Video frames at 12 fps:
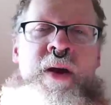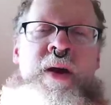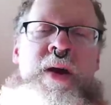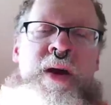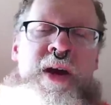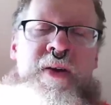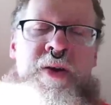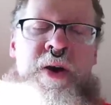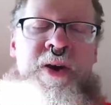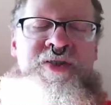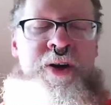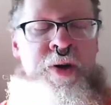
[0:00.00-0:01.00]
Hey there,
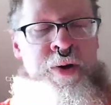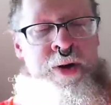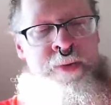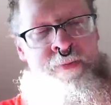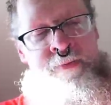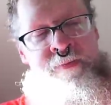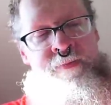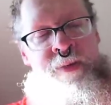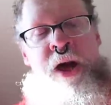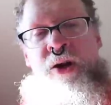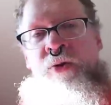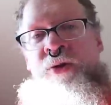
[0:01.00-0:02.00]
how's it going?
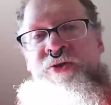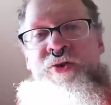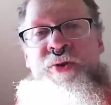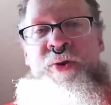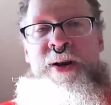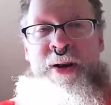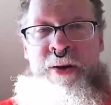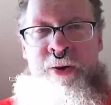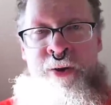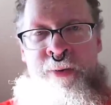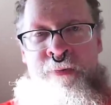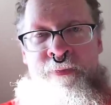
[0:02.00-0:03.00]
Not going so great
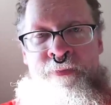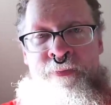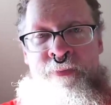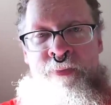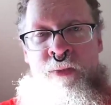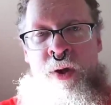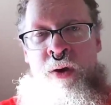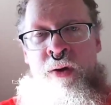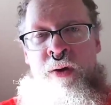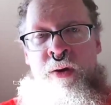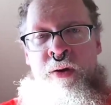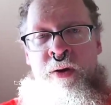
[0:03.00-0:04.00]
here.
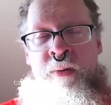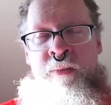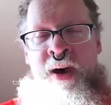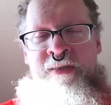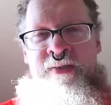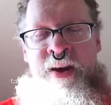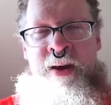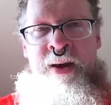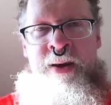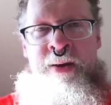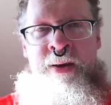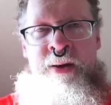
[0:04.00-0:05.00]
My
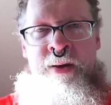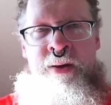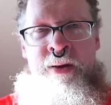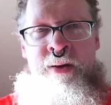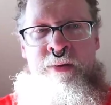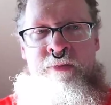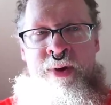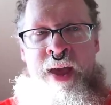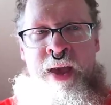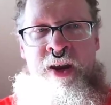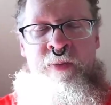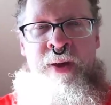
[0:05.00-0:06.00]
van
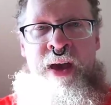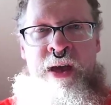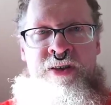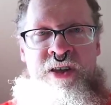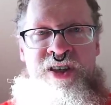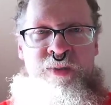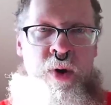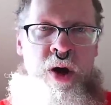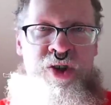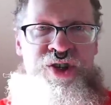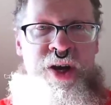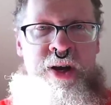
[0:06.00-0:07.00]
can't pass a
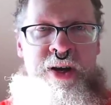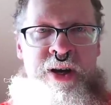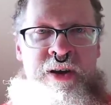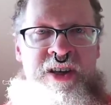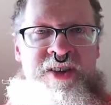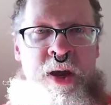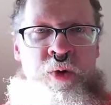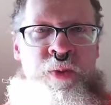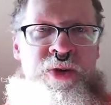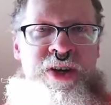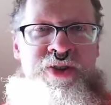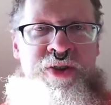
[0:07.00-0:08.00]
smog check unless I
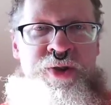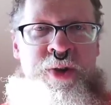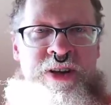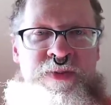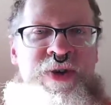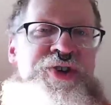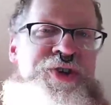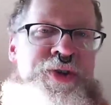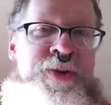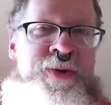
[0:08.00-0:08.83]
replace the transmission.